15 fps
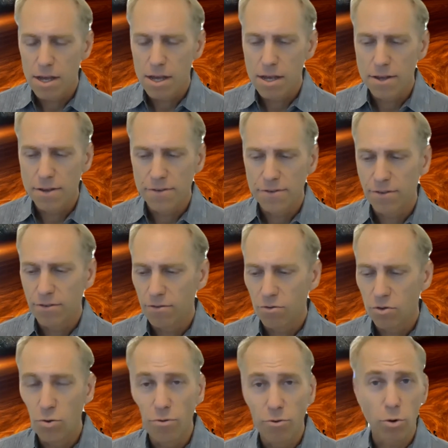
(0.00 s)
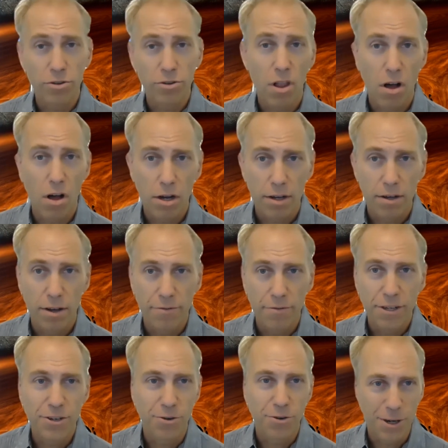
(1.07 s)
is you, of course, log a
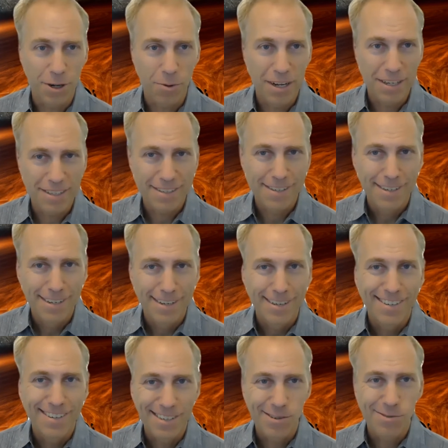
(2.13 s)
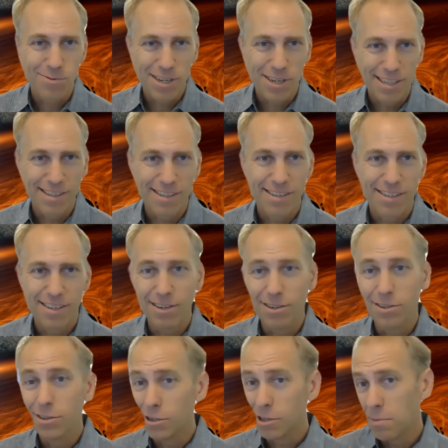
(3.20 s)
feature request with,
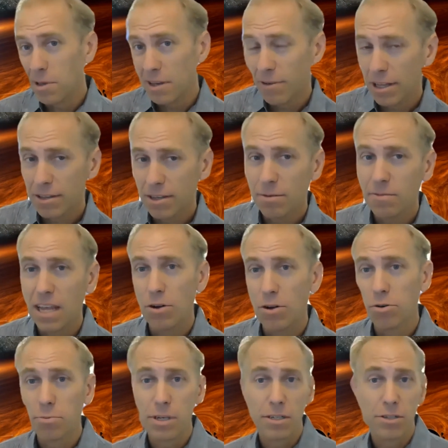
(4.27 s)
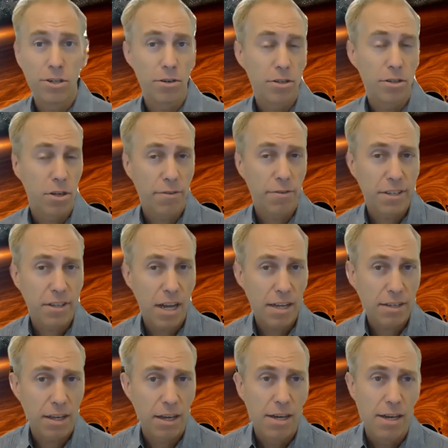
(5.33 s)
it used to be Eventum, now it would be Jira Service
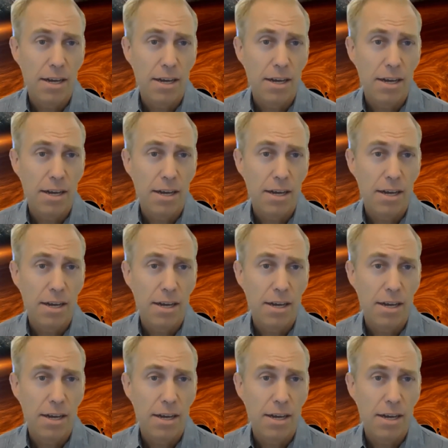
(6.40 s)
Desk.